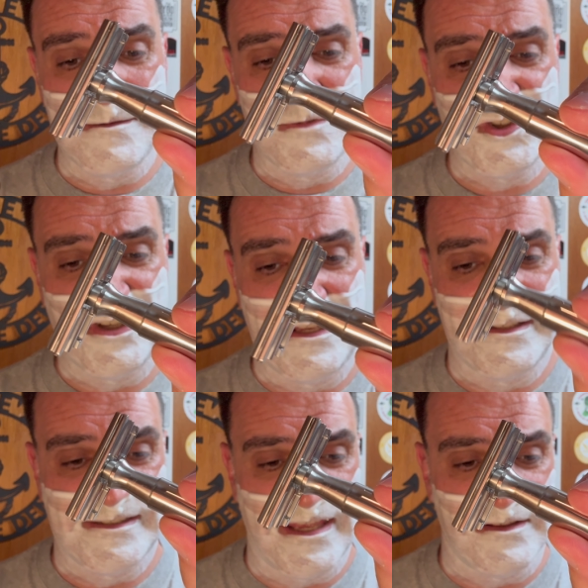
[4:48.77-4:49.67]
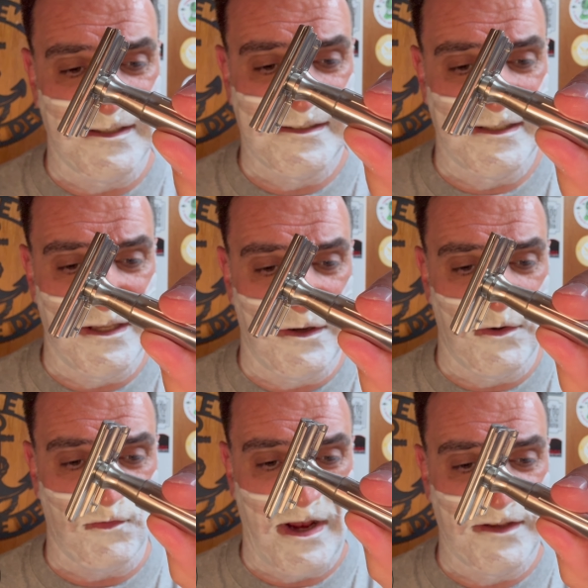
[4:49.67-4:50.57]
uh, machine stainless
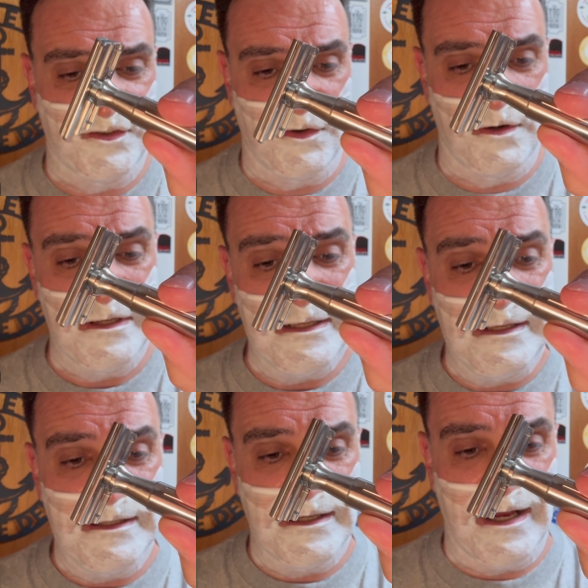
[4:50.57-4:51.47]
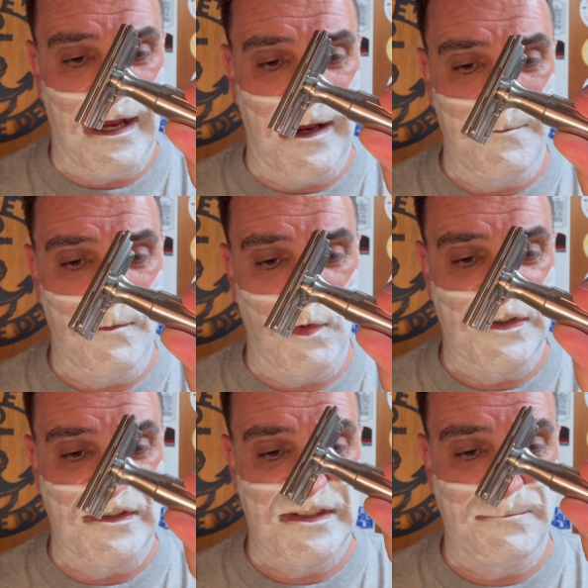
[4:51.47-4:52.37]
steel razor um,
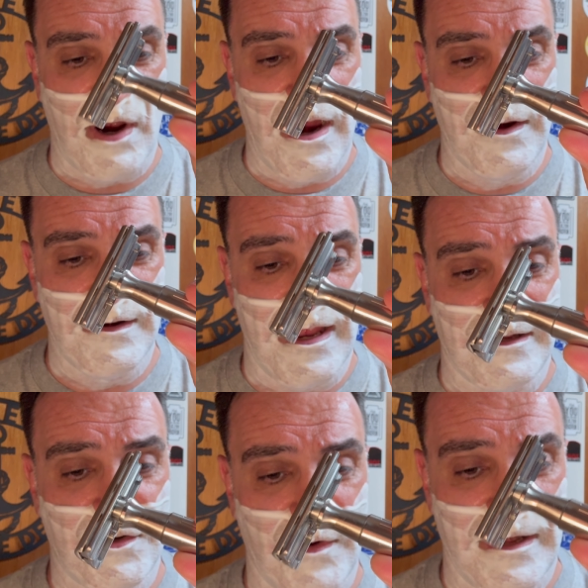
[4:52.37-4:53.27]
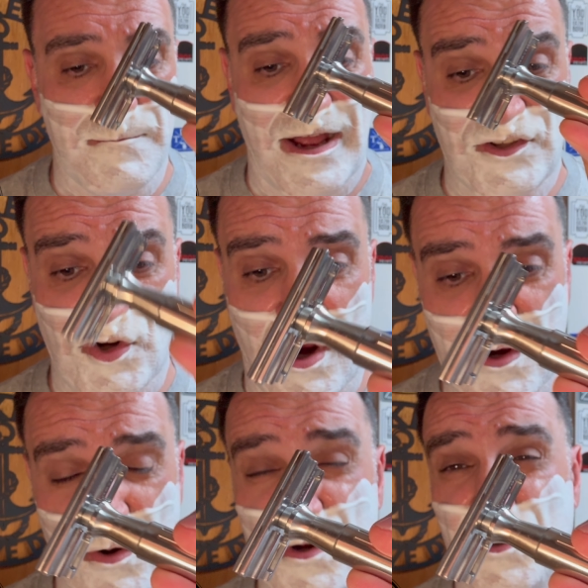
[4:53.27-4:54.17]
was inspired and created by
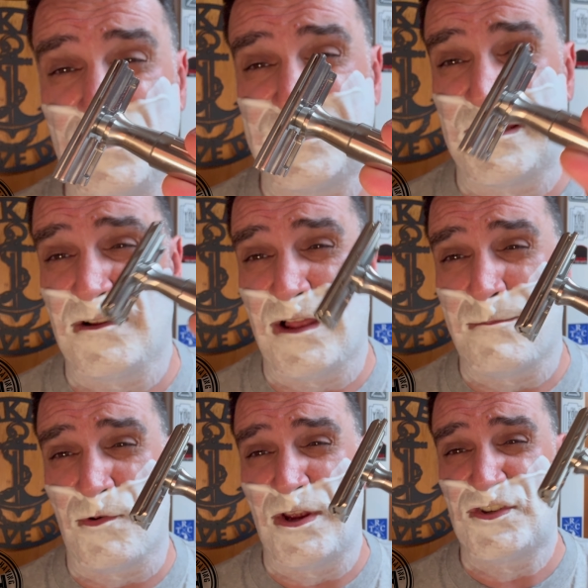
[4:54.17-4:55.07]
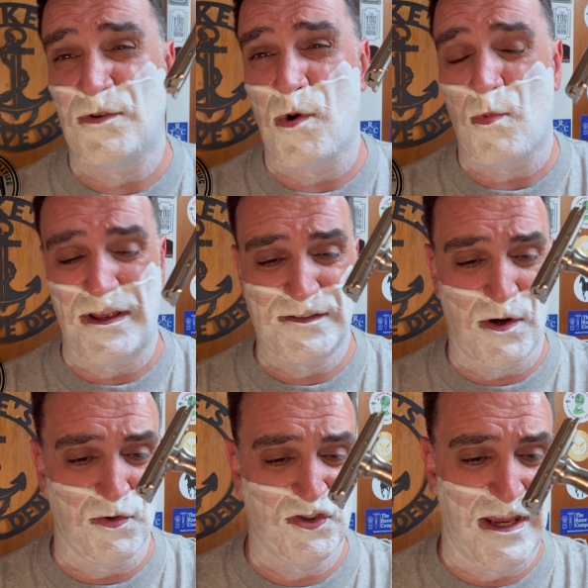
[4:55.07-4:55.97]
Charcoal Goods in collaboration with West
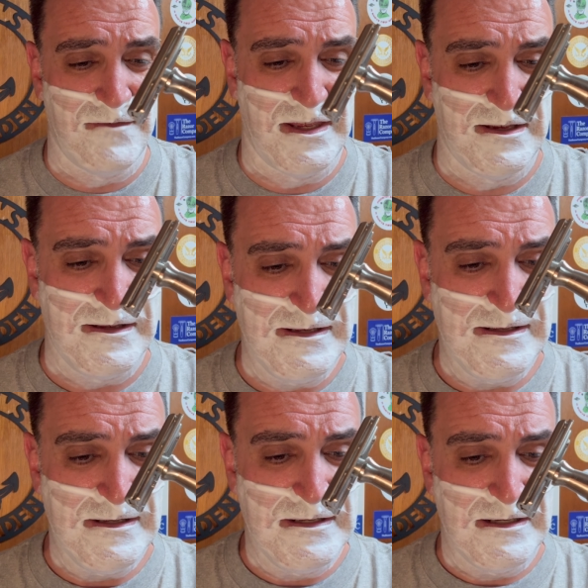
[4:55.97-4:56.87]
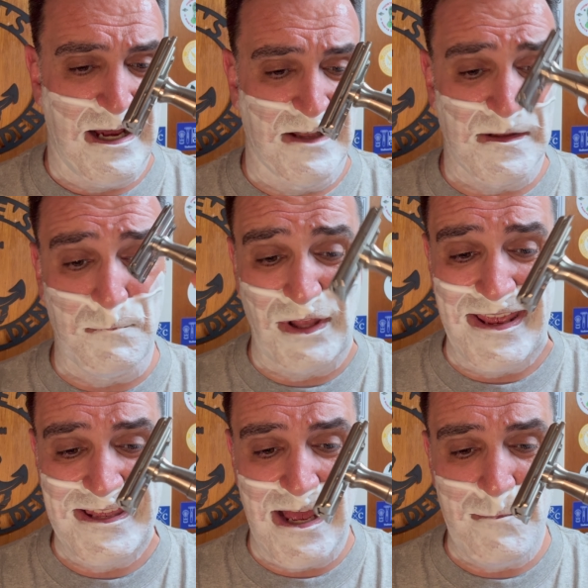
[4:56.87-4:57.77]
Coast Shaving. Uh, the
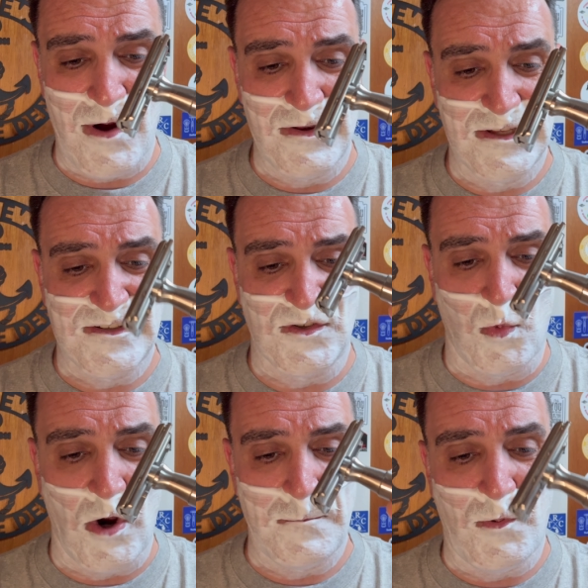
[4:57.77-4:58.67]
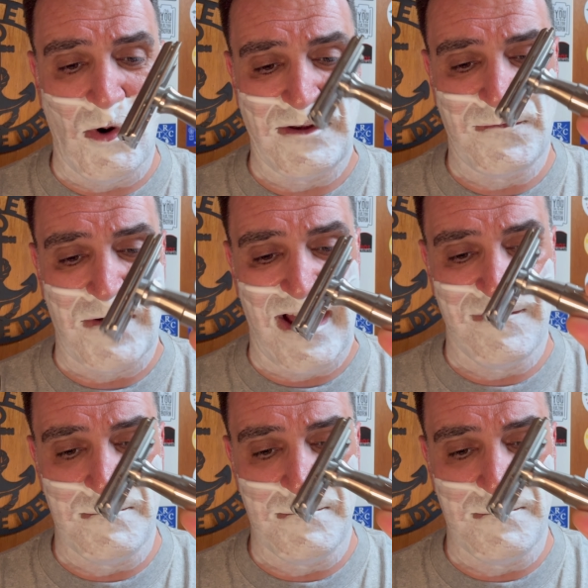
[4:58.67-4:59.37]
blade gap on this is 1.5